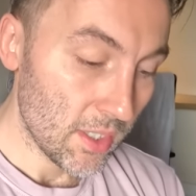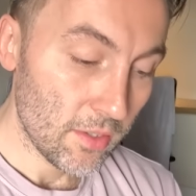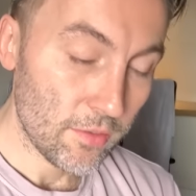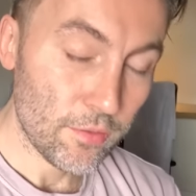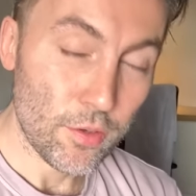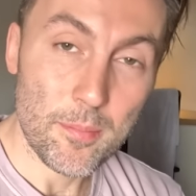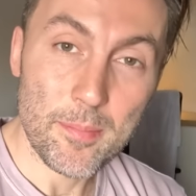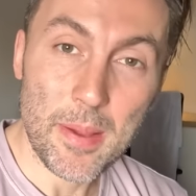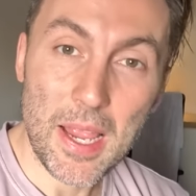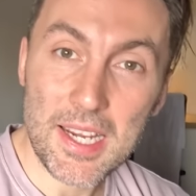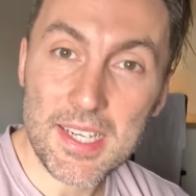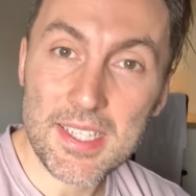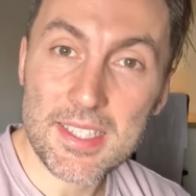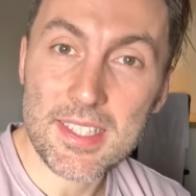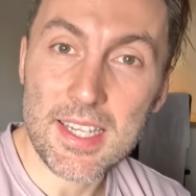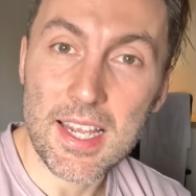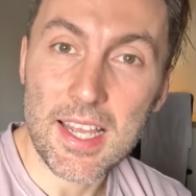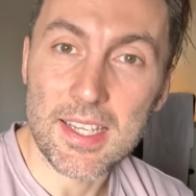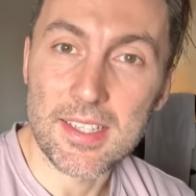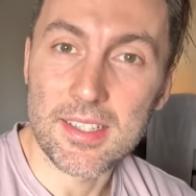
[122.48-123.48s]
from
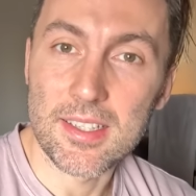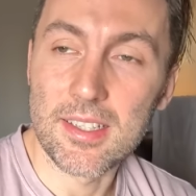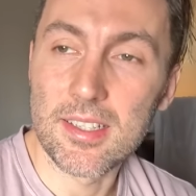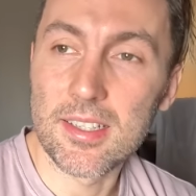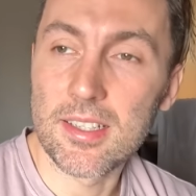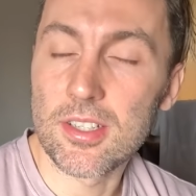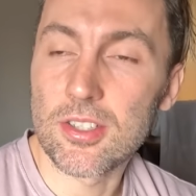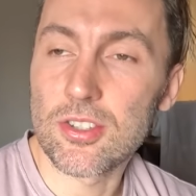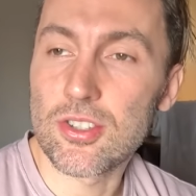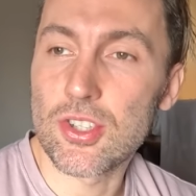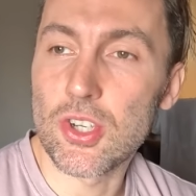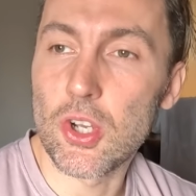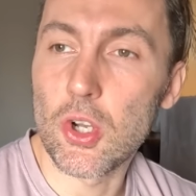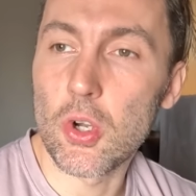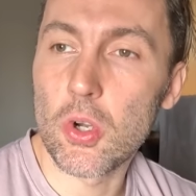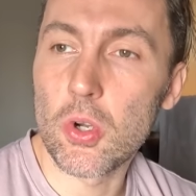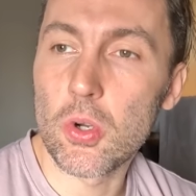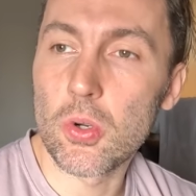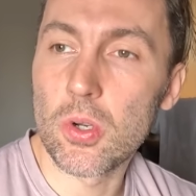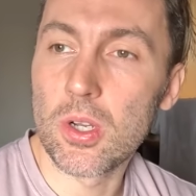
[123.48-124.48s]
Pakistan.
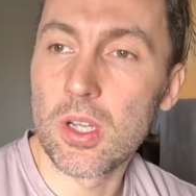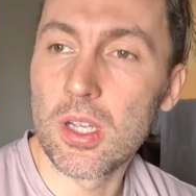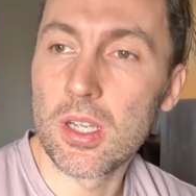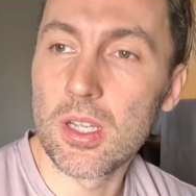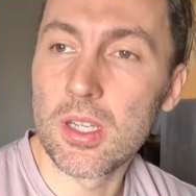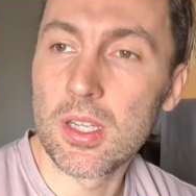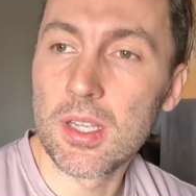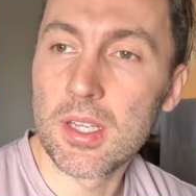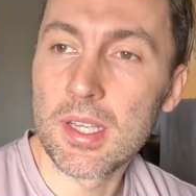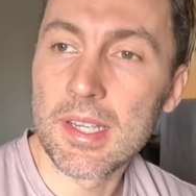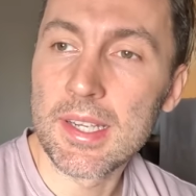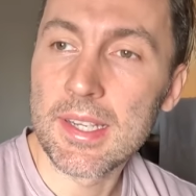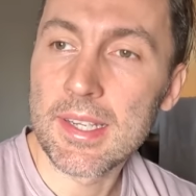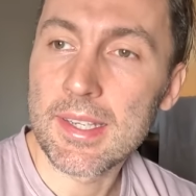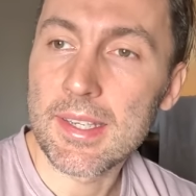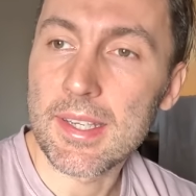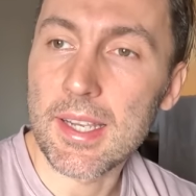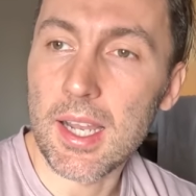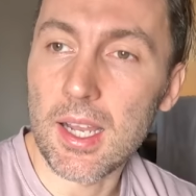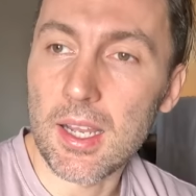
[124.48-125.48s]
So
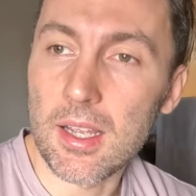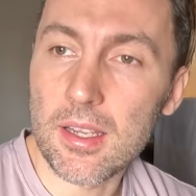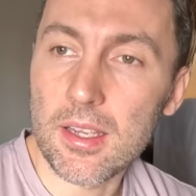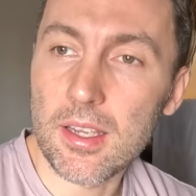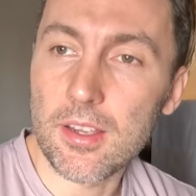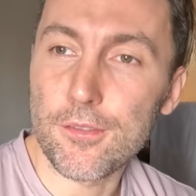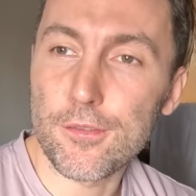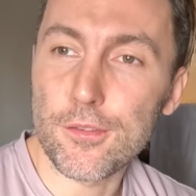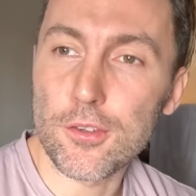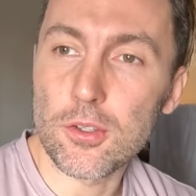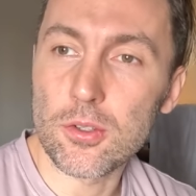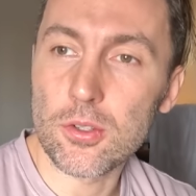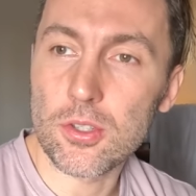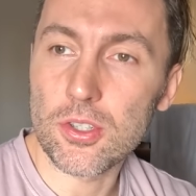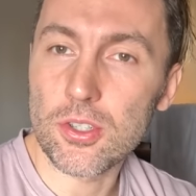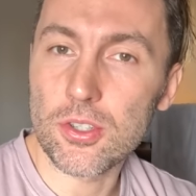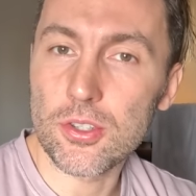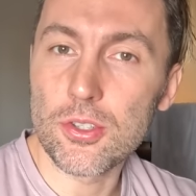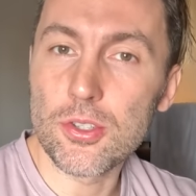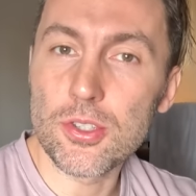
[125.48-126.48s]
yeah, if
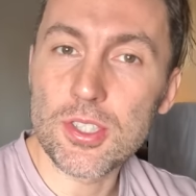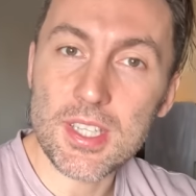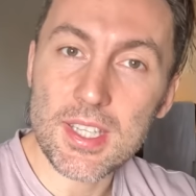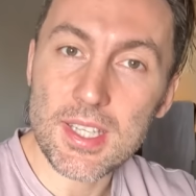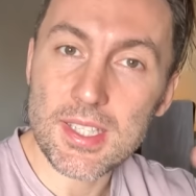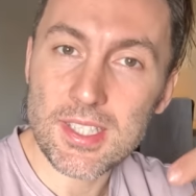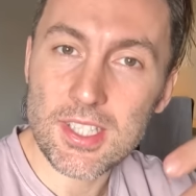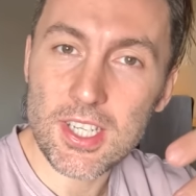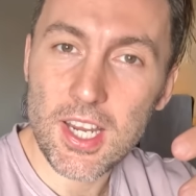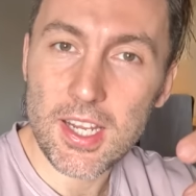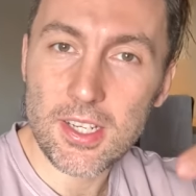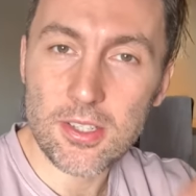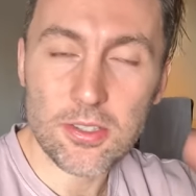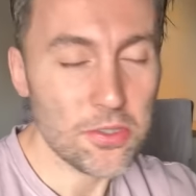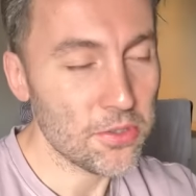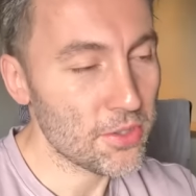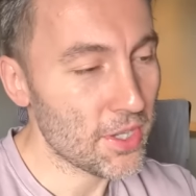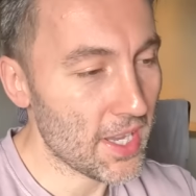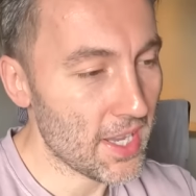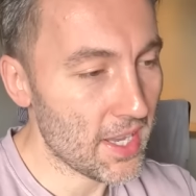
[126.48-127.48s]
you're new to this
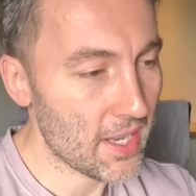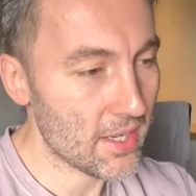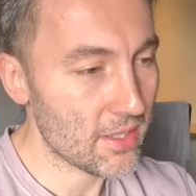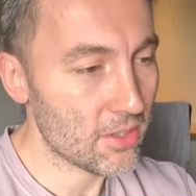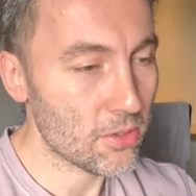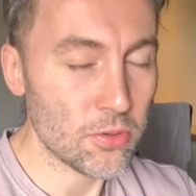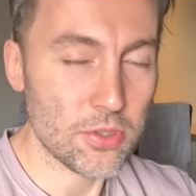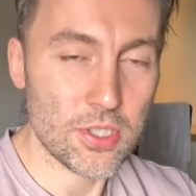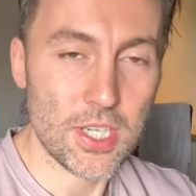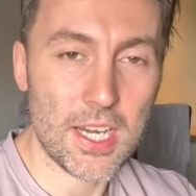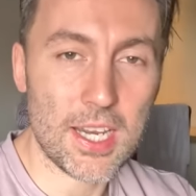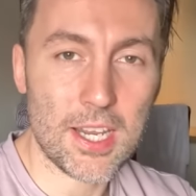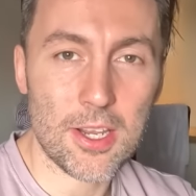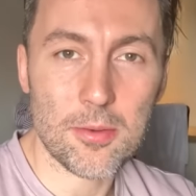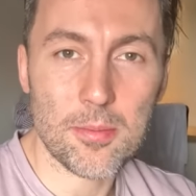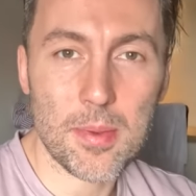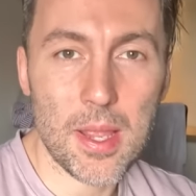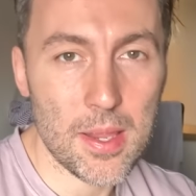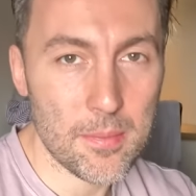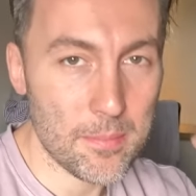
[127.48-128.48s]
channel, then go check
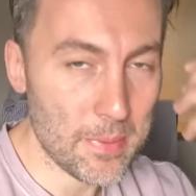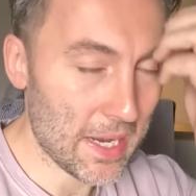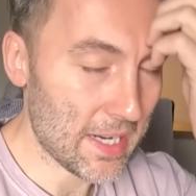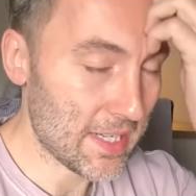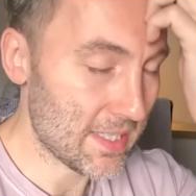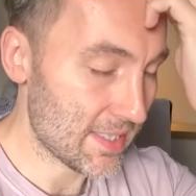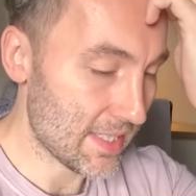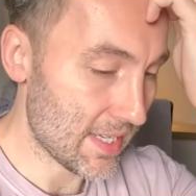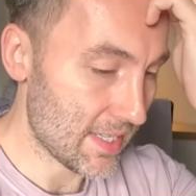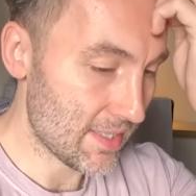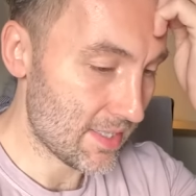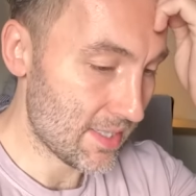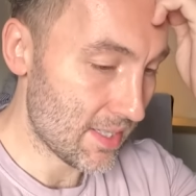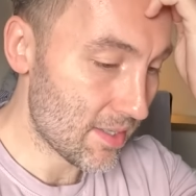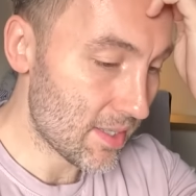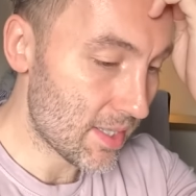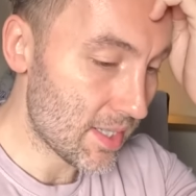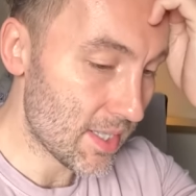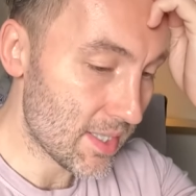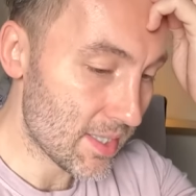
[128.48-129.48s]
out my Pakistan
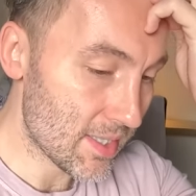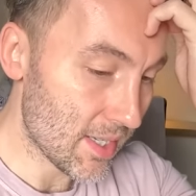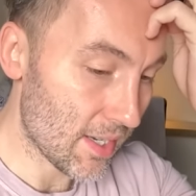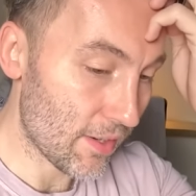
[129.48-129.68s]
series.